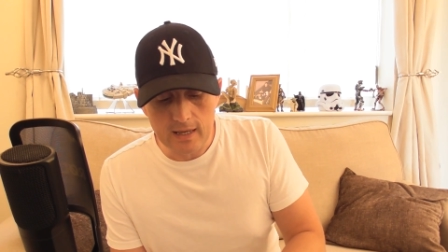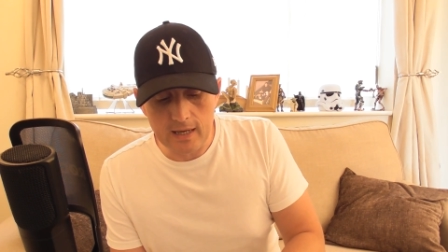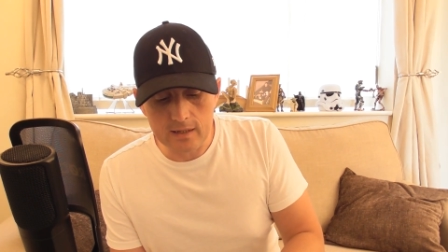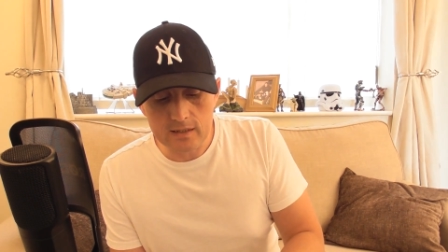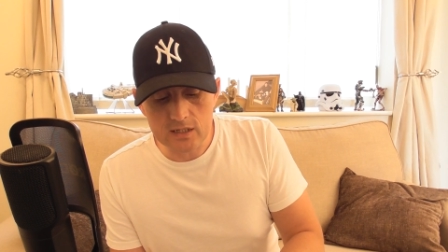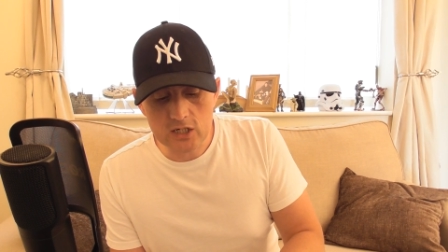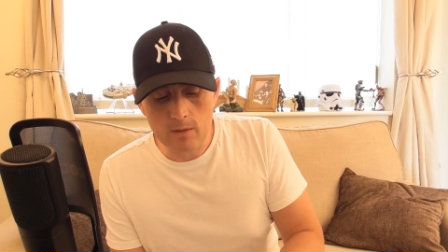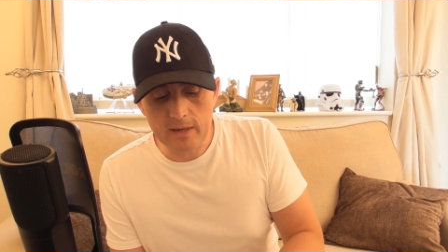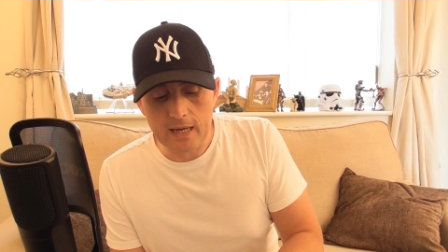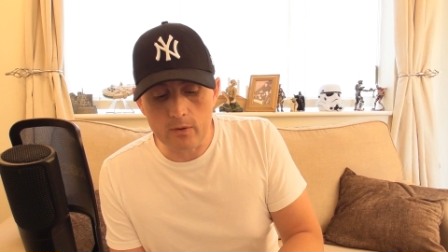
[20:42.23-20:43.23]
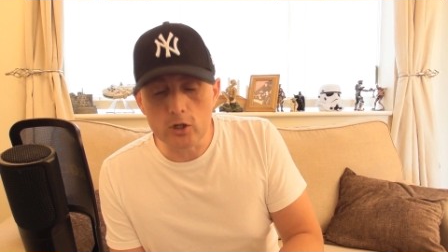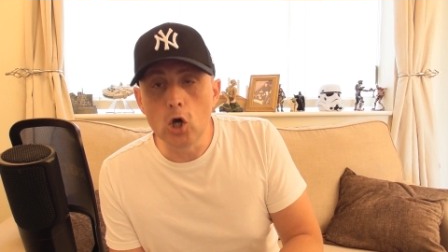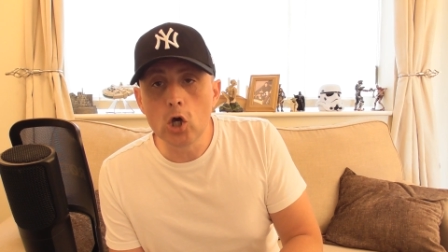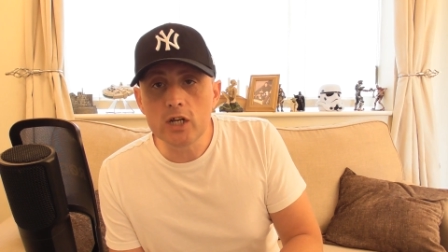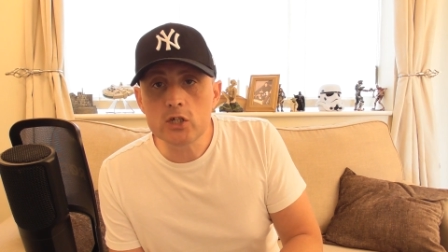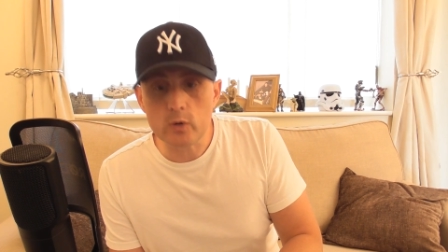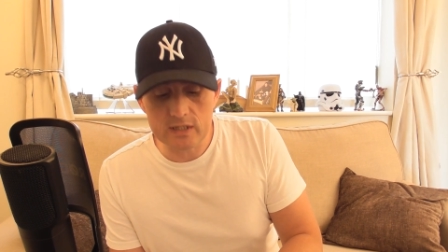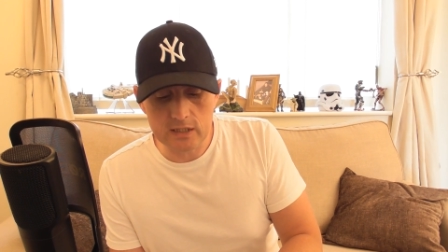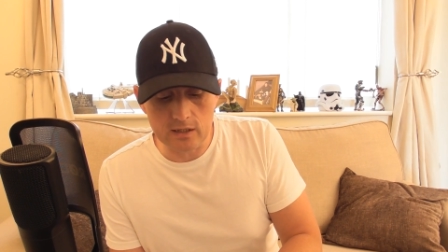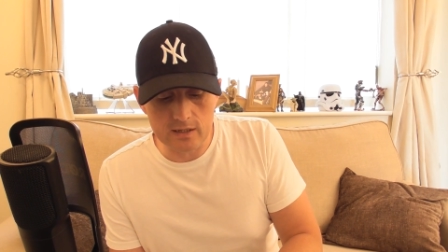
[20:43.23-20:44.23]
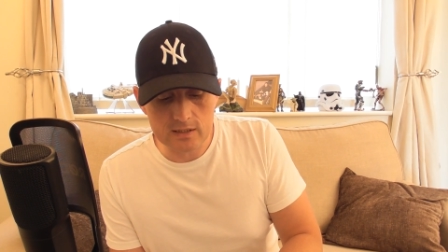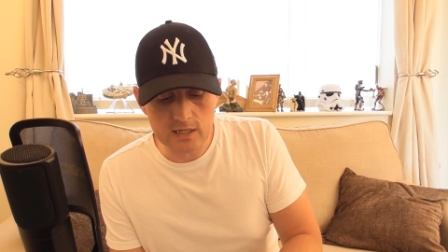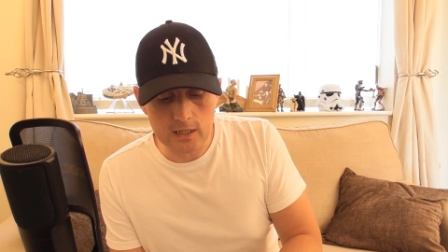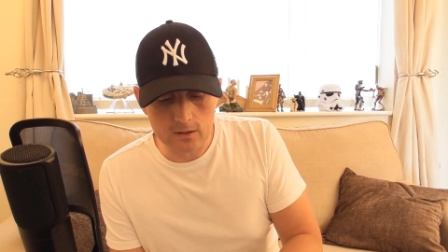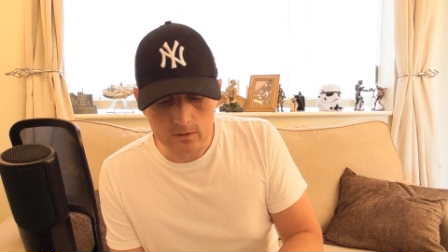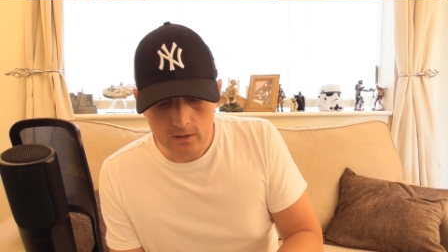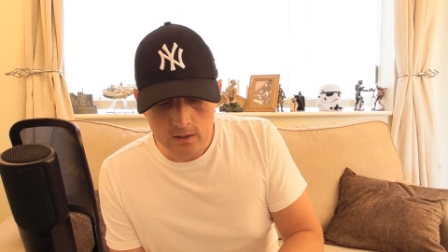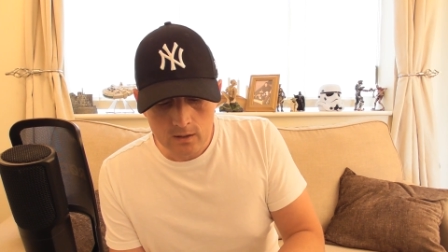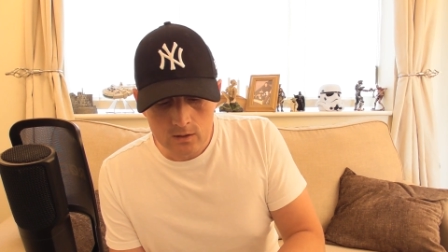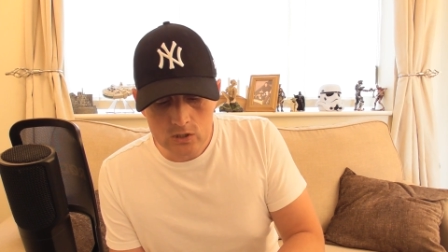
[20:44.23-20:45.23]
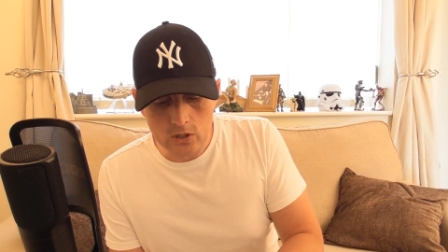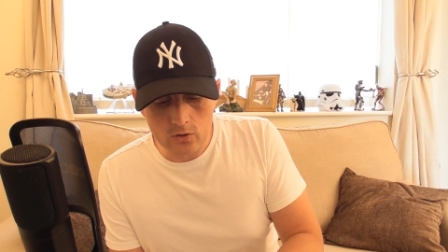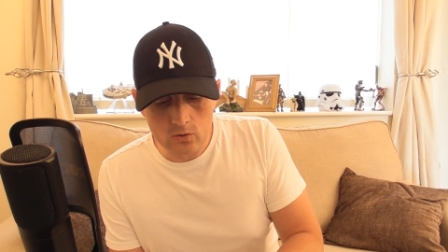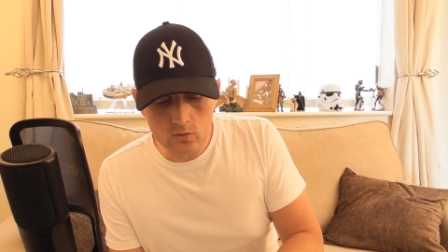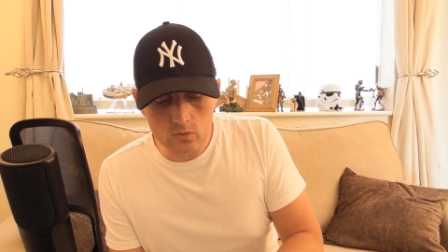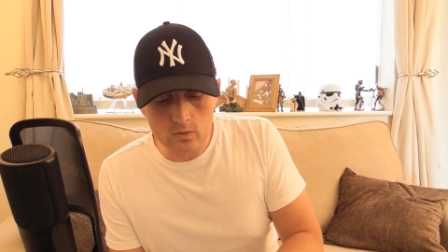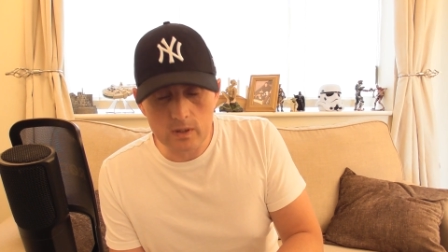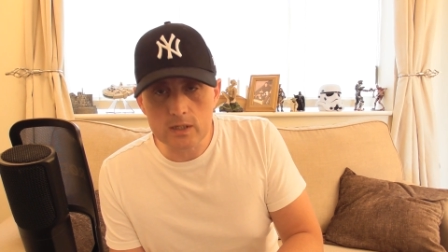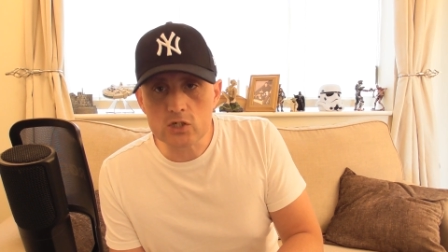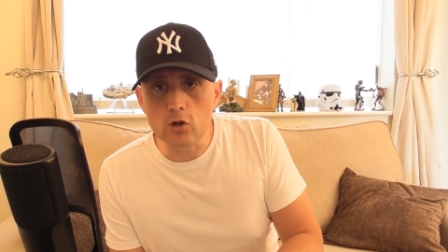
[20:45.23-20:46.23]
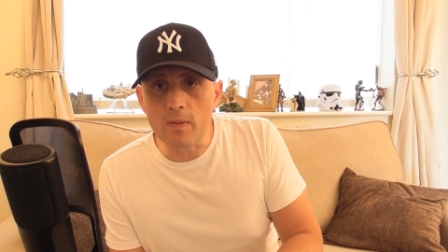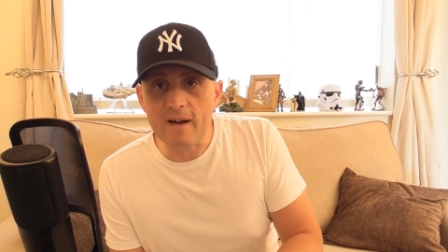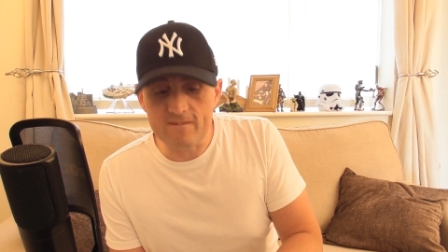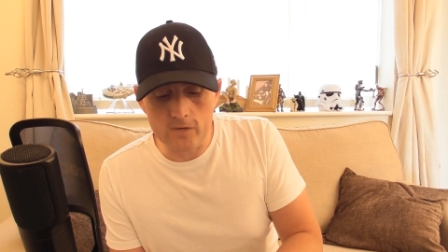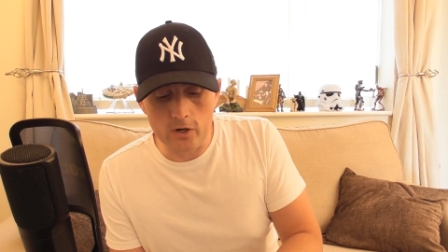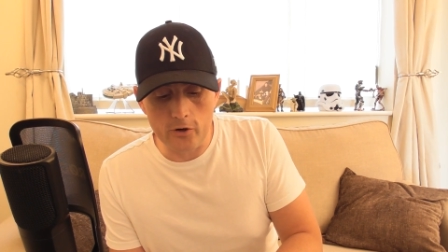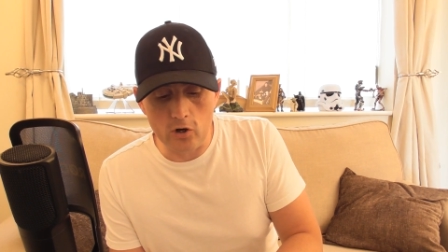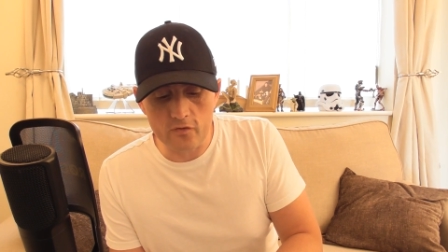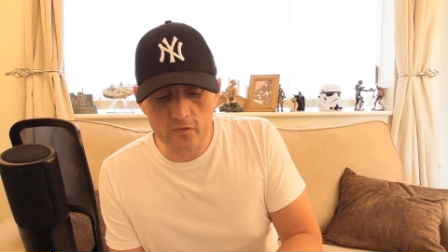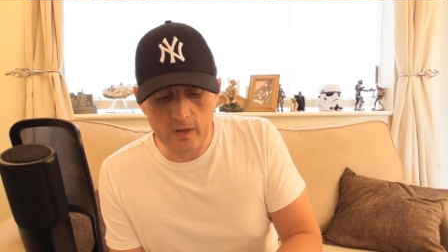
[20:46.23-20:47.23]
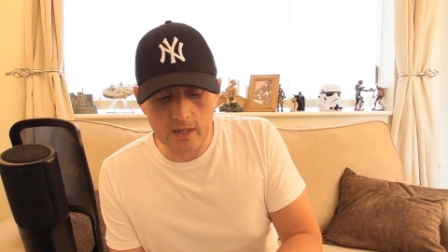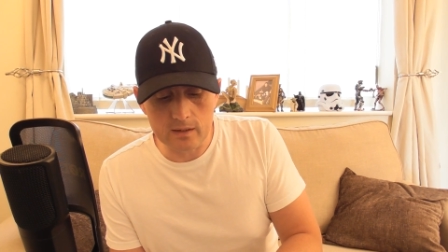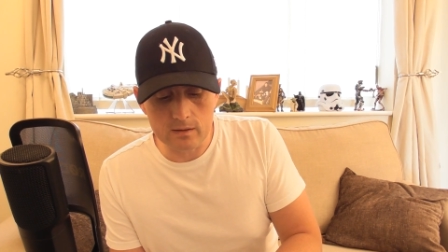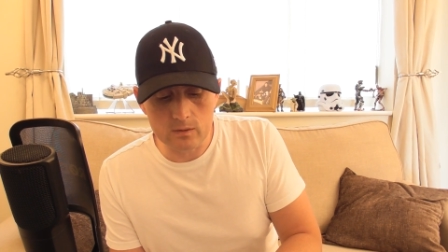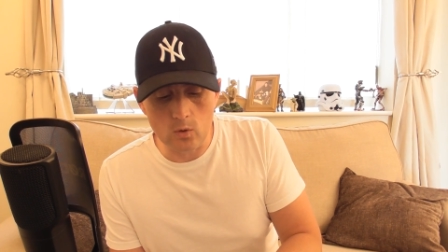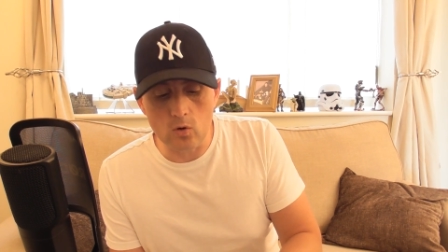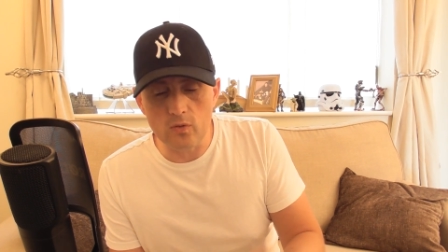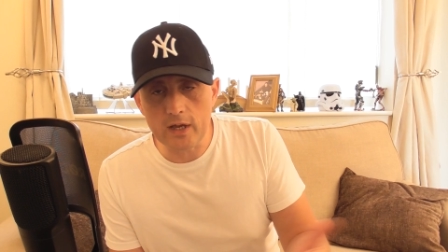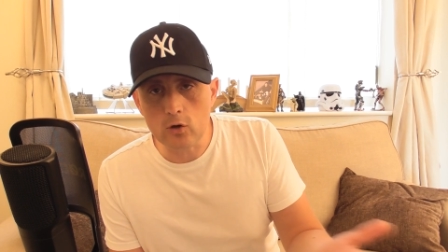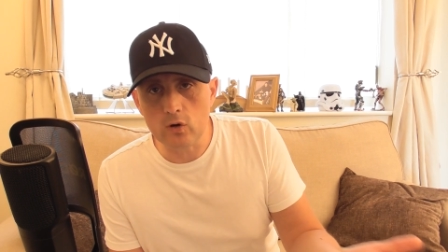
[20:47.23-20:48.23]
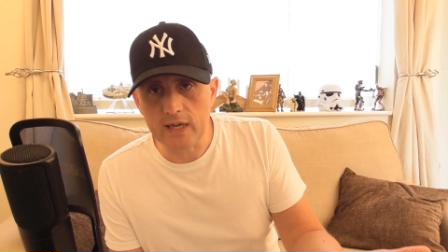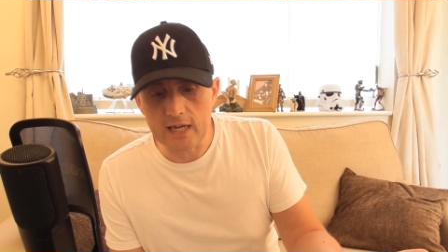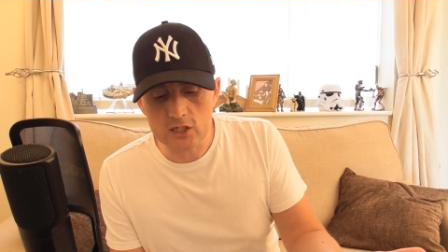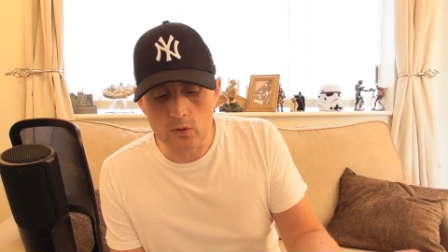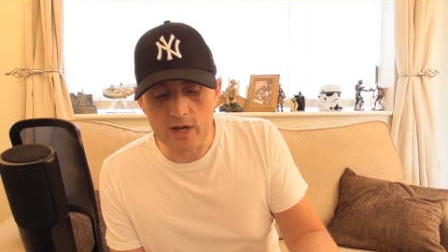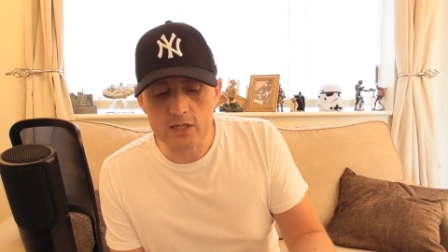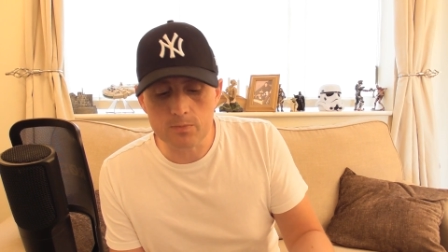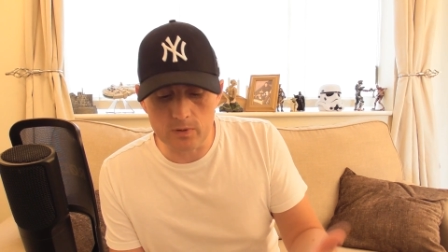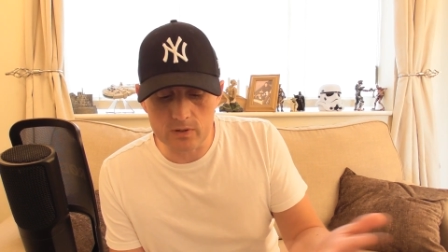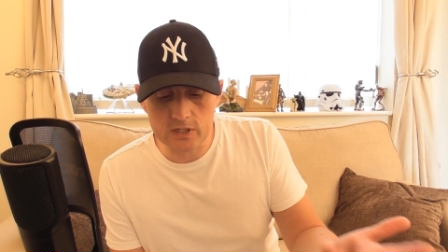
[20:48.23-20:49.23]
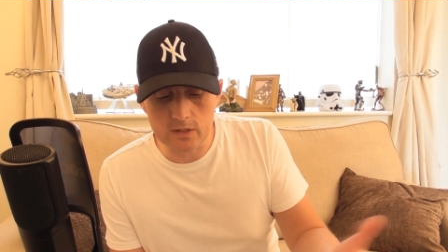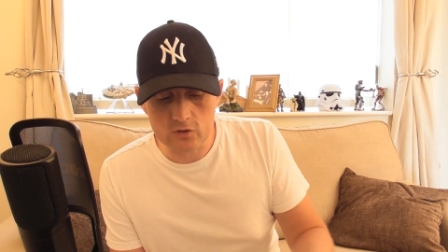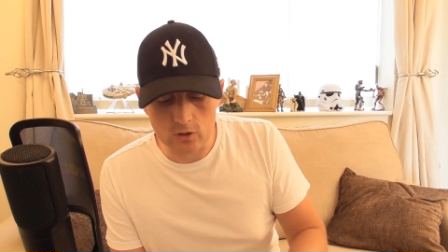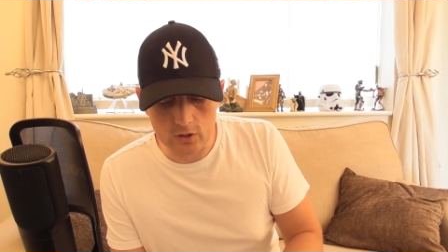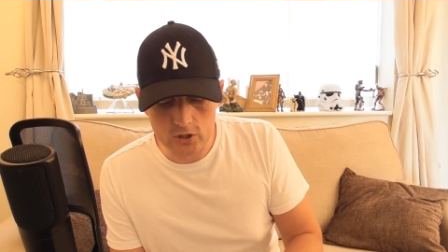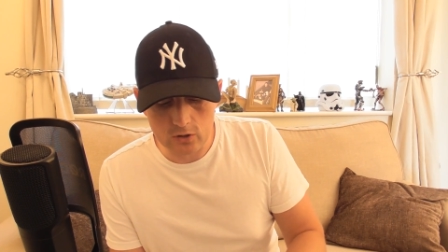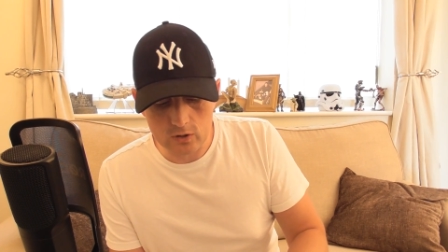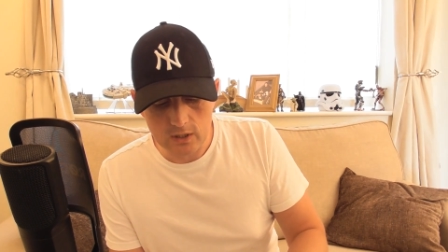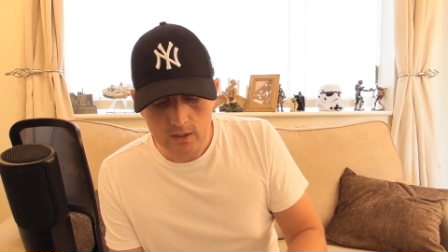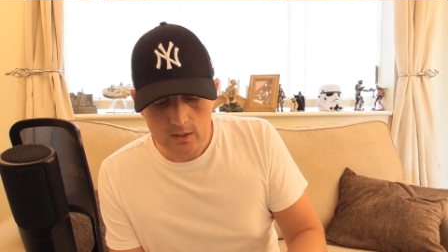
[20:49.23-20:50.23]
And it's coming out in early 2019. So it's not that far off. And, well, they're calling it SOS, but Sea of Solitude.